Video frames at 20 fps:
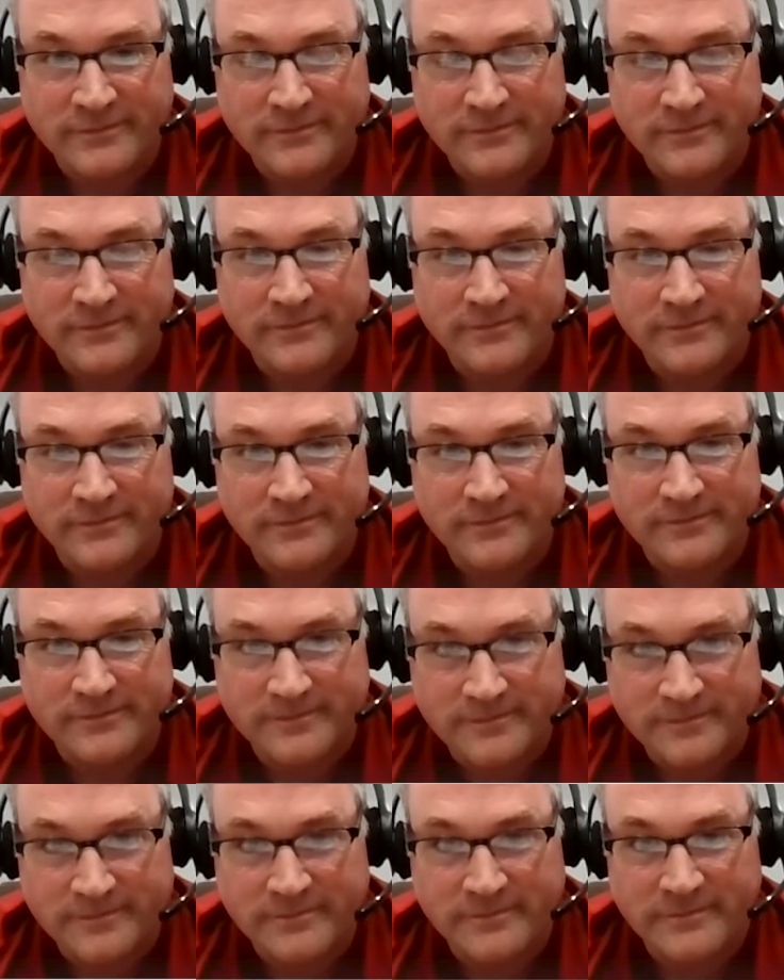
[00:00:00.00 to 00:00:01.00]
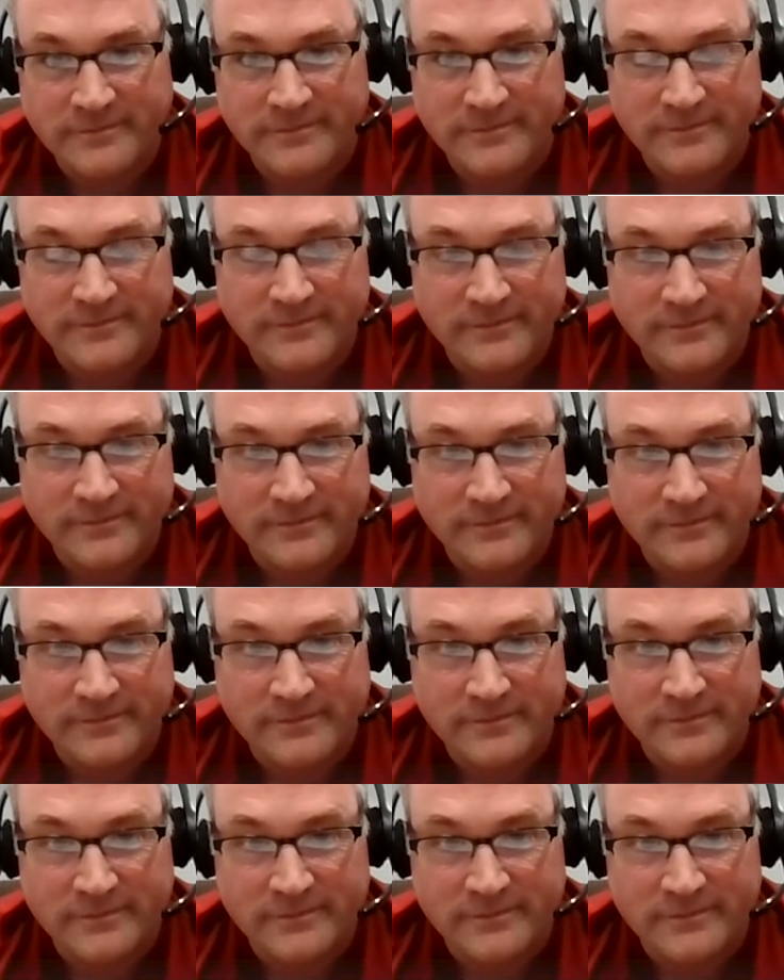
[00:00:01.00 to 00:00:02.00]

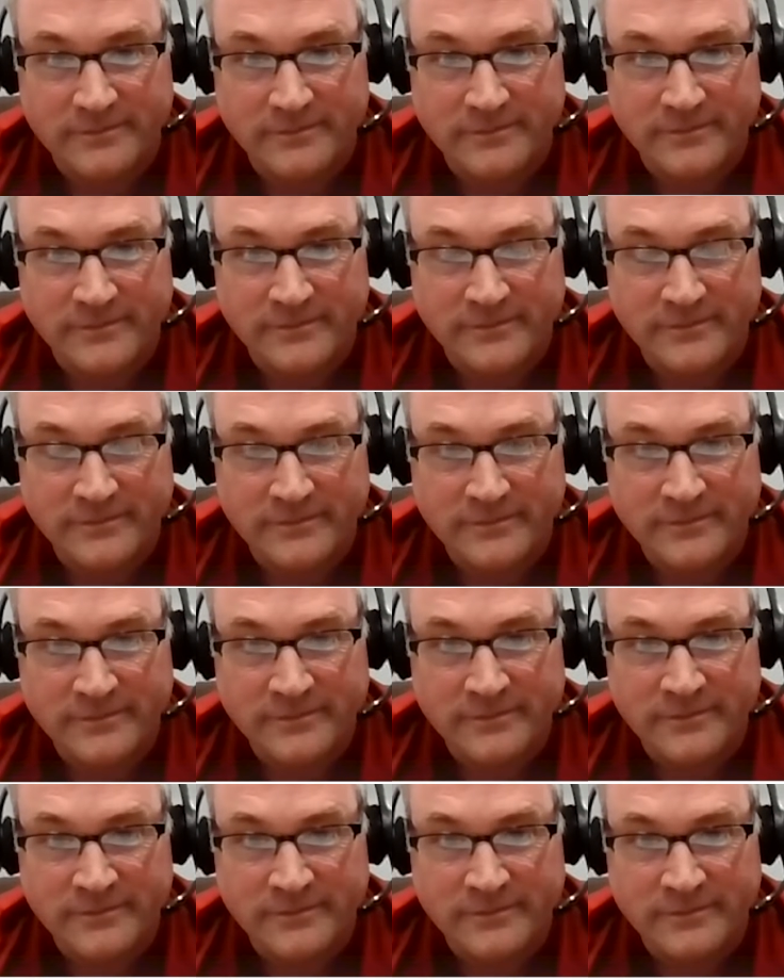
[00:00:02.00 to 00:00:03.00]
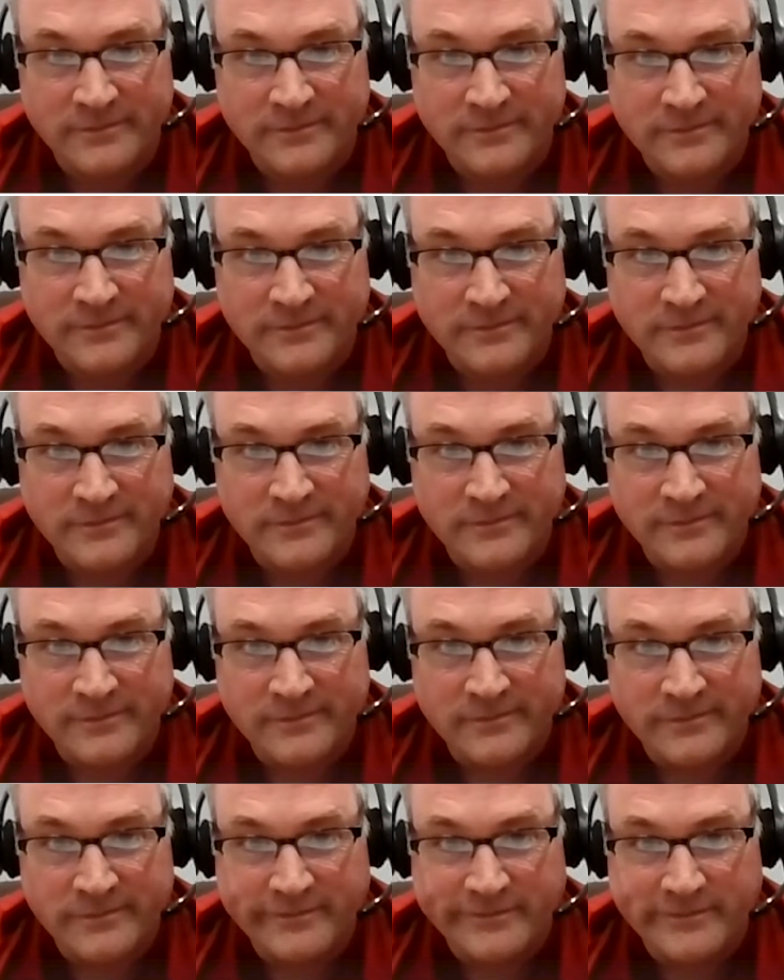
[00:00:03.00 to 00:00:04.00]

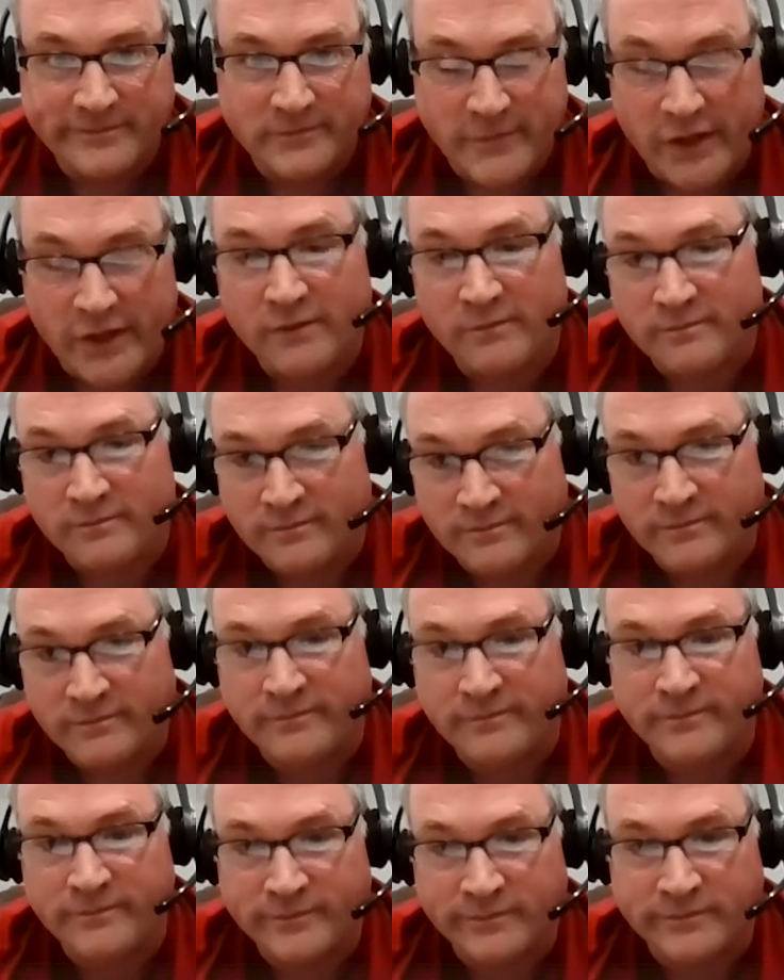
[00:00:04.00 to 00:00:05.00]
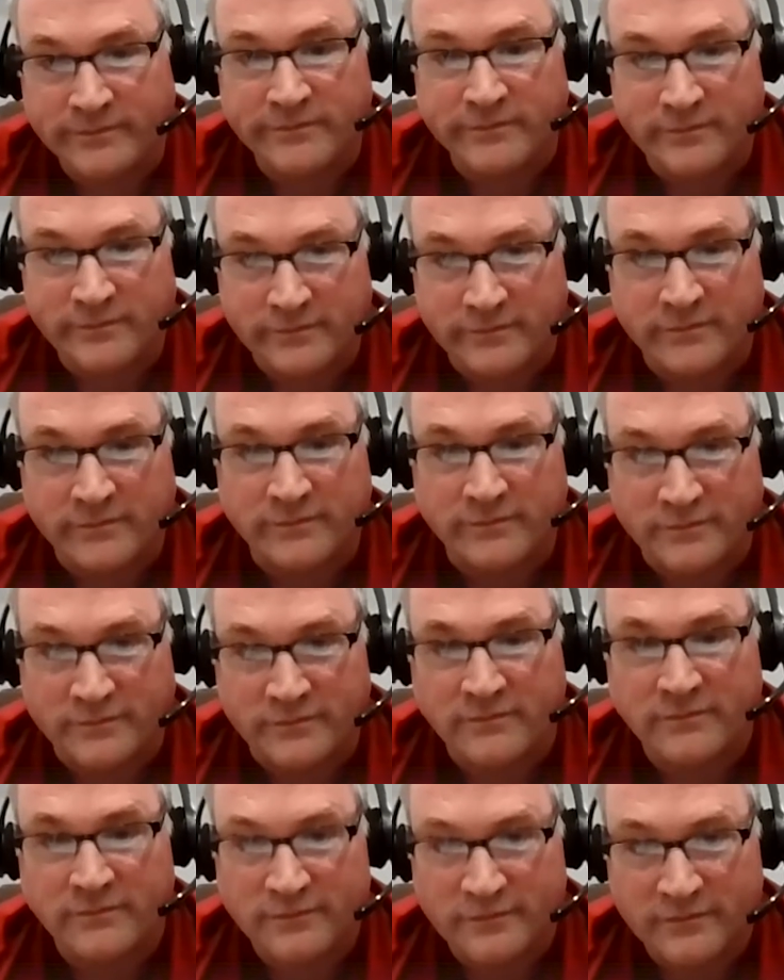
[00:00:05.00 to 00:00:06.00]

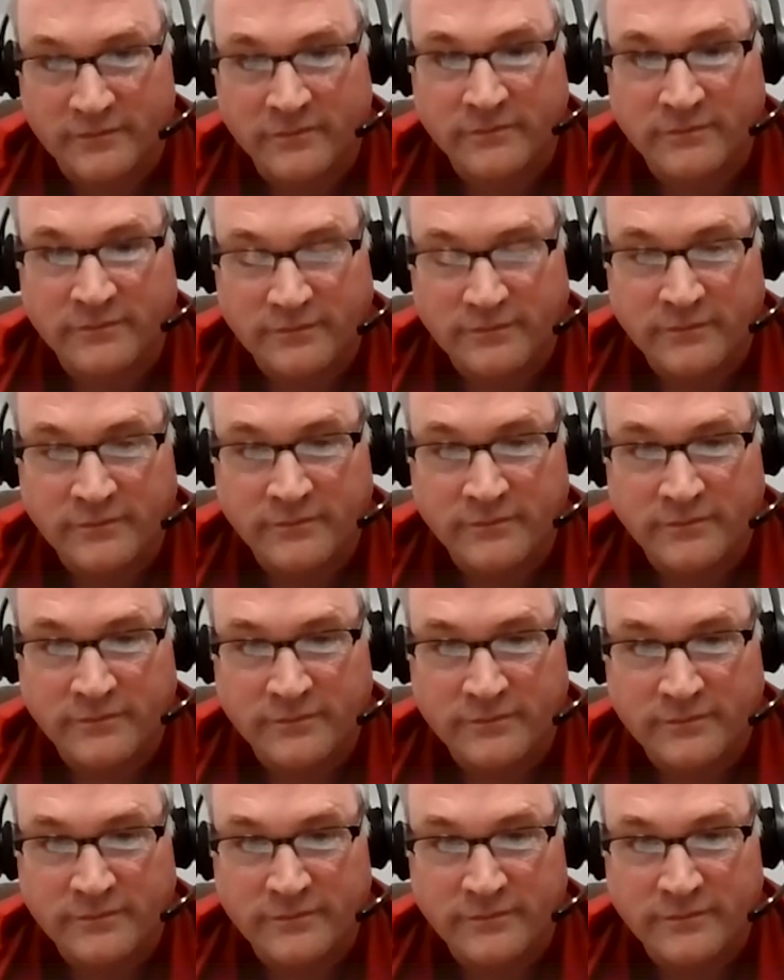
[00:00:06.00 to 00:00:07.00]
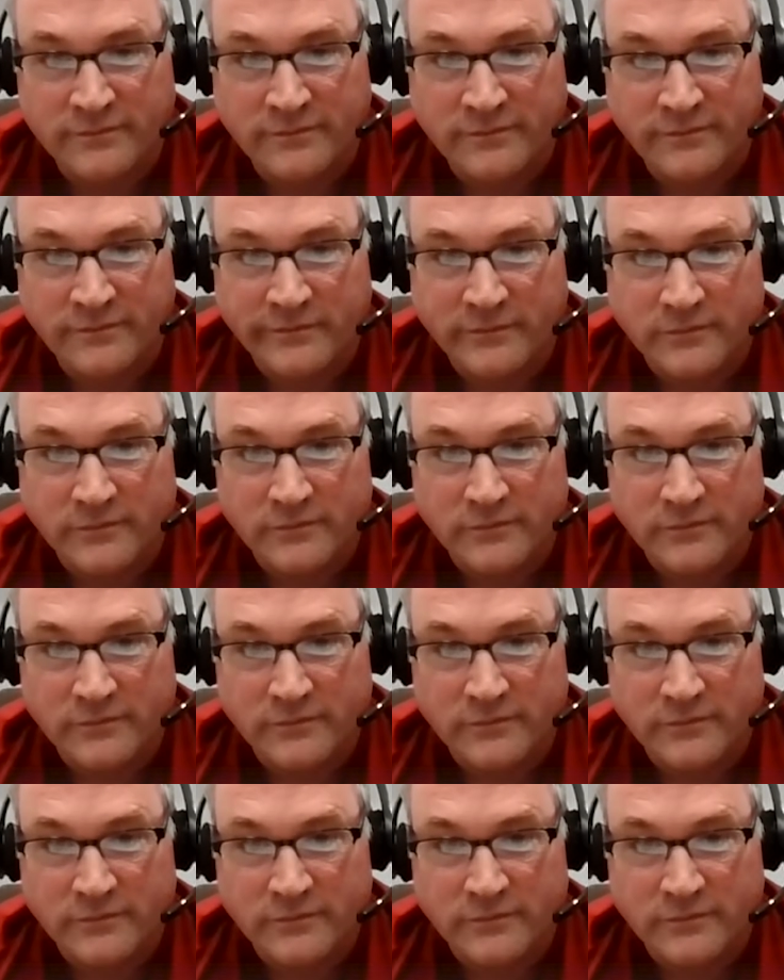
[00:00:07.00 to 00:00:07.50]
The person shown says nothing.